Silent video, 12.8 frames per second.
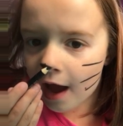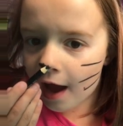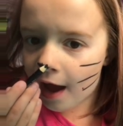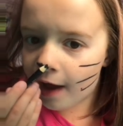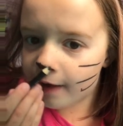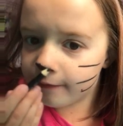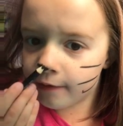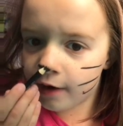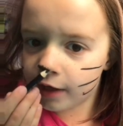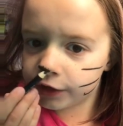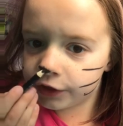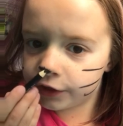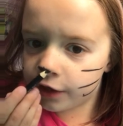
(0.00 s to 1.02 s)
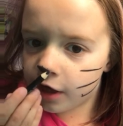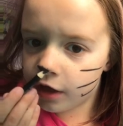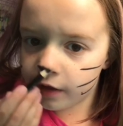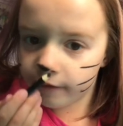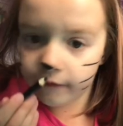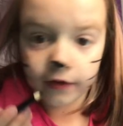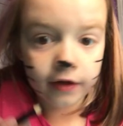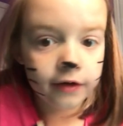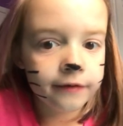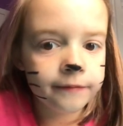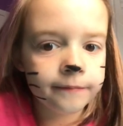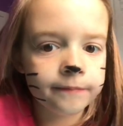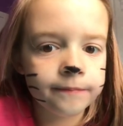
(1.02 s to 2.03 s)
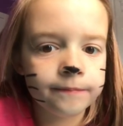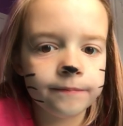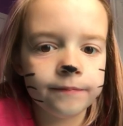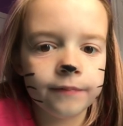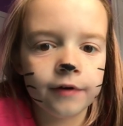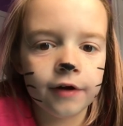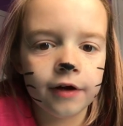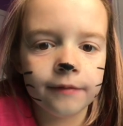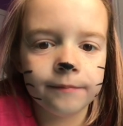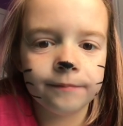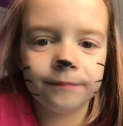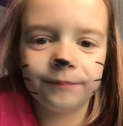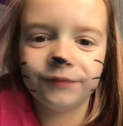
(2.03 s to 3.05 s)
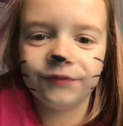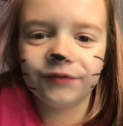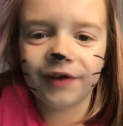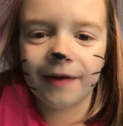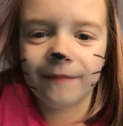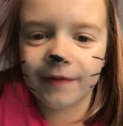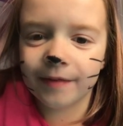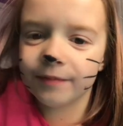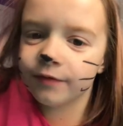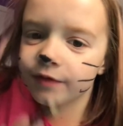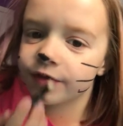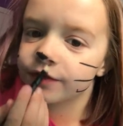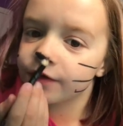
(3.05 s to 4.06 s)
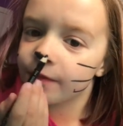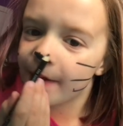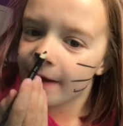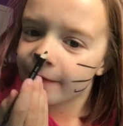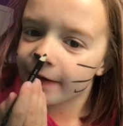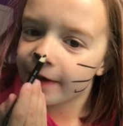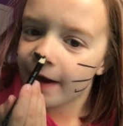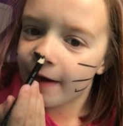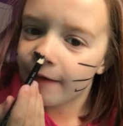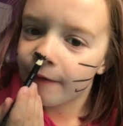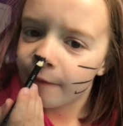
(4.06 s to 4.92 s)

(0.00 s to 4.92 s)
I watched all of it, but I think I'm doing so bad right now.